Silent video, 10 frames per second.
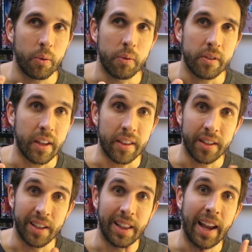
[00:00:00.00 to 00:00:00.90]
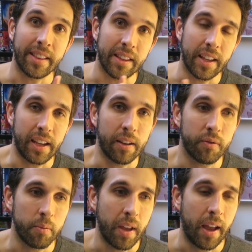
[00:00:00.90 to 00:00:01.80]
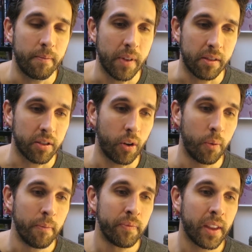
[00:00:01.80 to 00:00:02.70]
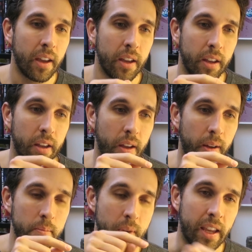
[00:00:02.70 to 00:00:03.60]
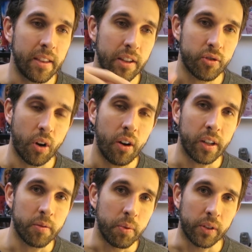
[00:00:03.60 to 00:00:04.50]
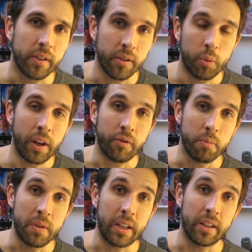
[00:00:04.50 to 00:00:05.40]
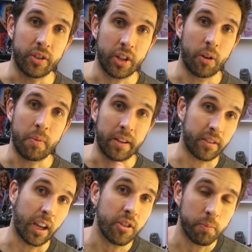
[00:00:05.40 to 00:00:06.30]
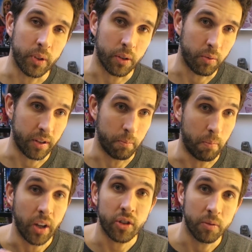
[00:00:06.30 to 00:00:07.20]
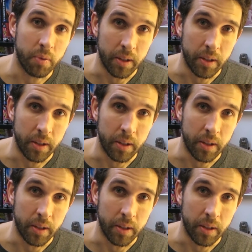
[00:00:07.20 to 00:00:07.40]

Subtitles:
what do we say, the delight that they get from that. And so making these drawings books is a way for me to share my sketchbook with a bunch of